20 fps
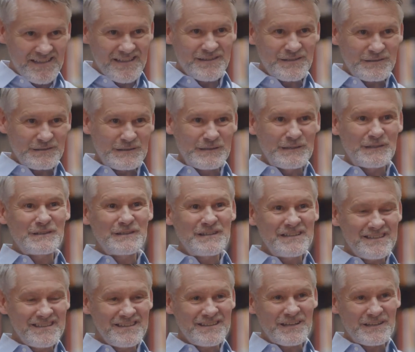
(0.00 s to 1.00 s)
They're
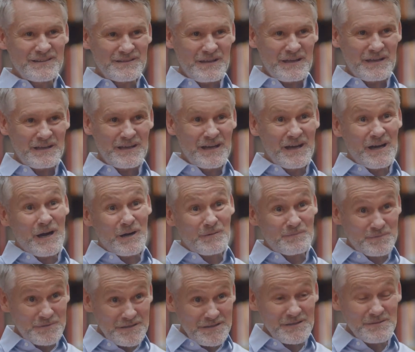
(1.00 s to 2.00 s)
learning that they are
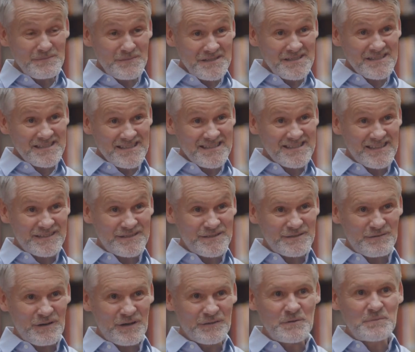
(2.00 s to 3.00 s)
pretty much the
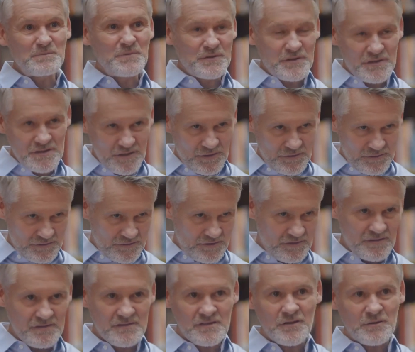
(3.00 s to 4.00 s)
center of it, but there's
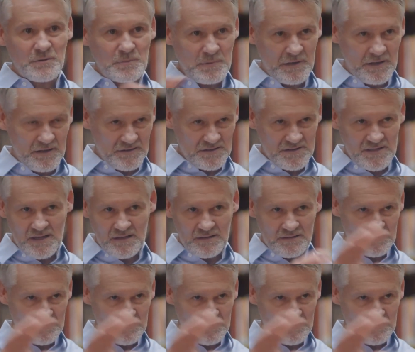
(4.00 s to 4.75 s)
other players now.